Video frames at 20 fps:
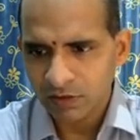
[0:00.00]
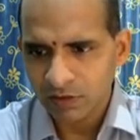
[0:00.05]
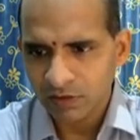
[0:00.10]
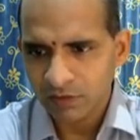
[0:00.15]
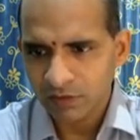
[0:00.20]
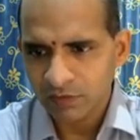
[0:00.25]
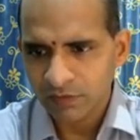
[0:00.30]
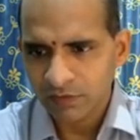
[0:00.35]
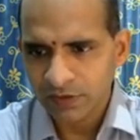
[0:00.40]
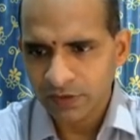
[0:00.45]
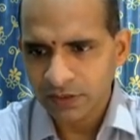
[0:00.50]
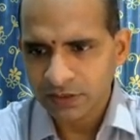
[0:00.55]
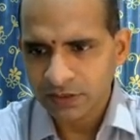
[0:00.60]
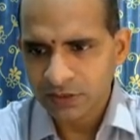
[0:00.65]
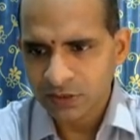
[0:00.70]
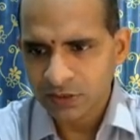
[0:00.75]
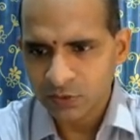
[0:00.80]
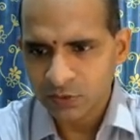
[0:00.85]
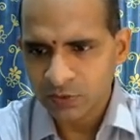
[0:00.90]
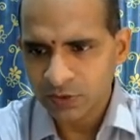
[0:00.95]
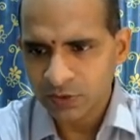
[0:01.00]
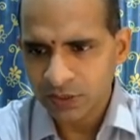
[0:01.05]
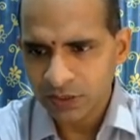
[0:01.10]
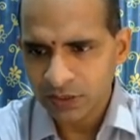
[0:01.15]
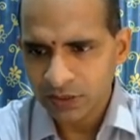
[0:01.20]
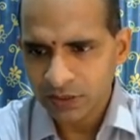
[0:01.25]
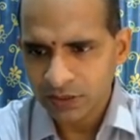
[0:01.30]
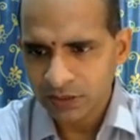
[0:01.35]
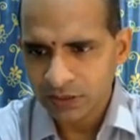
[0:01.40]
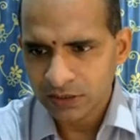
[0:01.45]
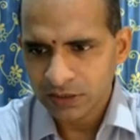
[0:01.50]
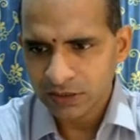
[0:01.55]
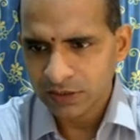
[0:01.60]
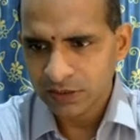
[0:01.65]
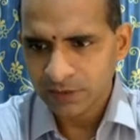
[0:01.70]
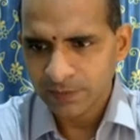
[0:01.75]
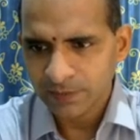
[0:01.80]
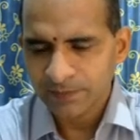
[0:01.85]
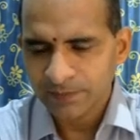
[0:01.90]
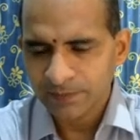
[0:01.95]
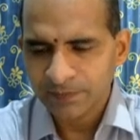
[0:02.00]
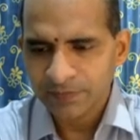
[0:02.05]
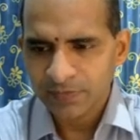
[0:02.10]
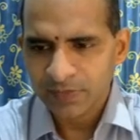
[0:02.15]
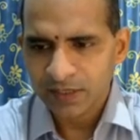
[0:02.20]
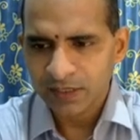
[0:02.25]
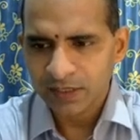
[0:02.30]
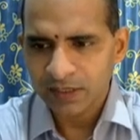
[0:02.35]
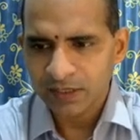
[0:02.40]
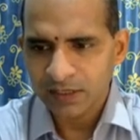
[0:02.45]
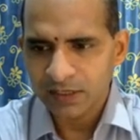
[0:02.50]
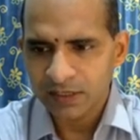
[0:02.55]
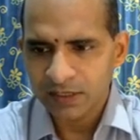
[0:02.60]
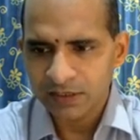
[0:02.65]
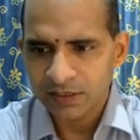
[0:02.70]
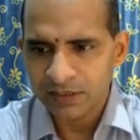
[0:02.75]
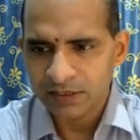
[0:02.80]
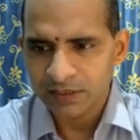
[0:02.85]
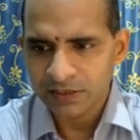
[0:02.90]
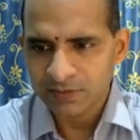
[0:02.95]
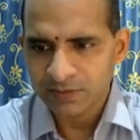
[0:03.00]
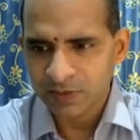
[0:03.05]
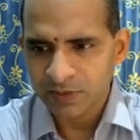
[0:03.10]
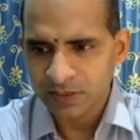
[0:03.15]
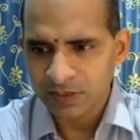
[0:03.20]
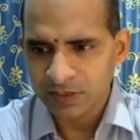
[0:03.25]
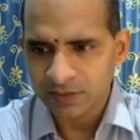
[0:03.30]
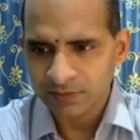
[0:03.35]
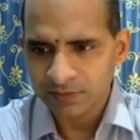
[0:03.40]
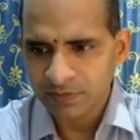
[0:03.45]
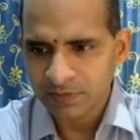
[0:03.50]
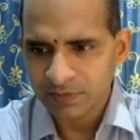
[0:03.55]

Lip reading: of a student and display them.